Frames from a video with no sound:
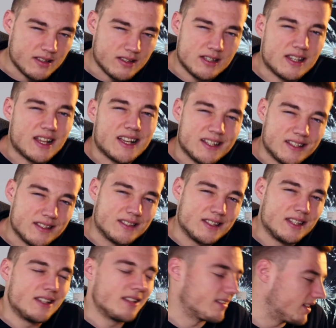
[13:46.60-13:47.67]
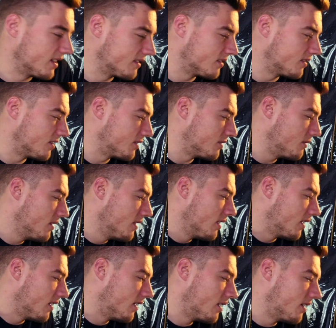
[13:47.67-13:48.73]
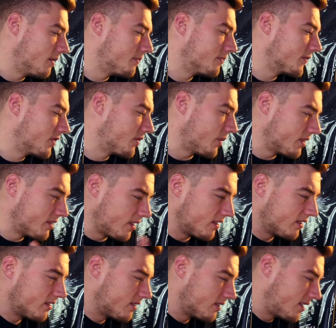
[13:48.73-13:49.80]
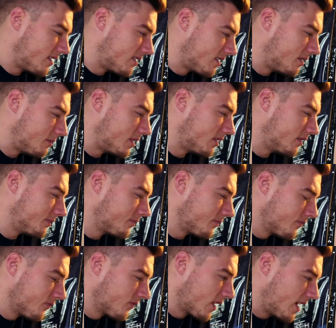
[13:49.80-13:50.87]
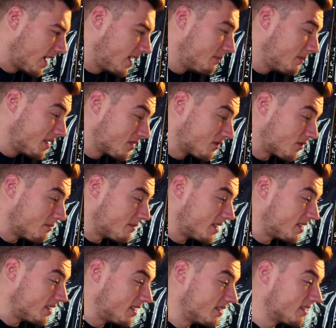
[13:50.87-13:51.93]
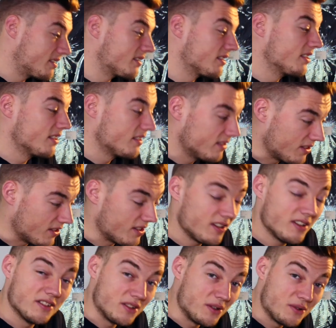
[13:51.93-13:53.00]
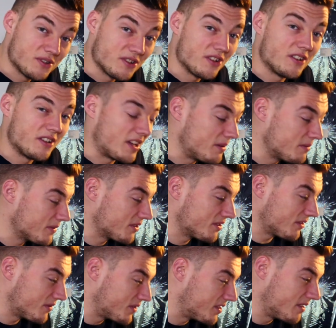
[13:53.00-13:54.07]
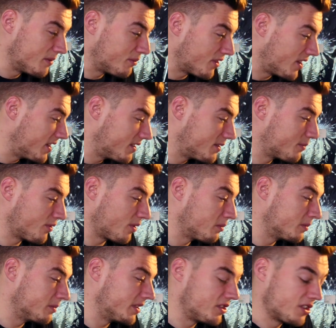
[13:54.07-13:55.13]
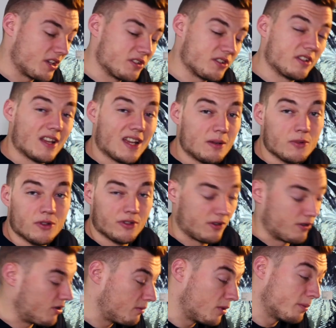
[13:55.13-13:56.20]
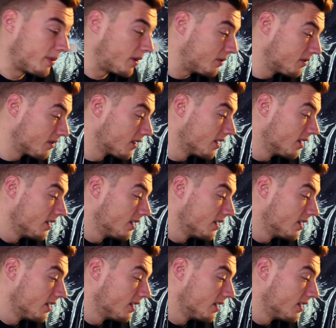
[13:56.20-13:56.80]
the nicety thing to do. So I send this email. Hey, Mr. and Mrs. De, new surname, because obviously the bride's probably changed the name, or the groom, or both.